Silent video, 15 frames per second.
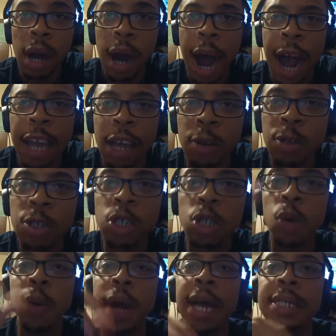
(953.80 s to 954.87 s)
I use
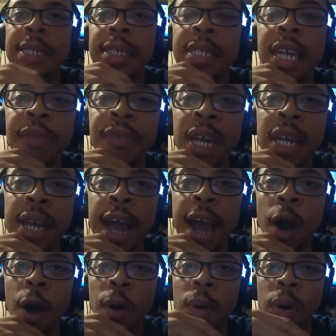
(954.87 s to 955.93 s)

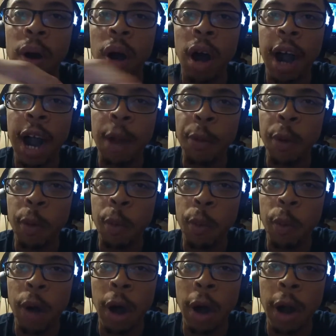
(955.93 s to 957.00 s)
USTVnow. All right.
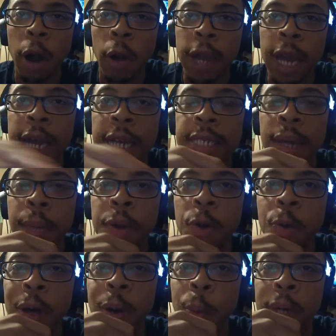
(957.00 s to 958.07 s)
Oh, okay. That's something new.
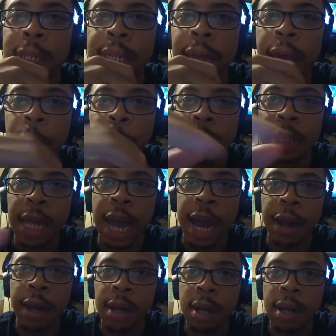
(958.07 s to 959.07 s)
What, what's that? What's that?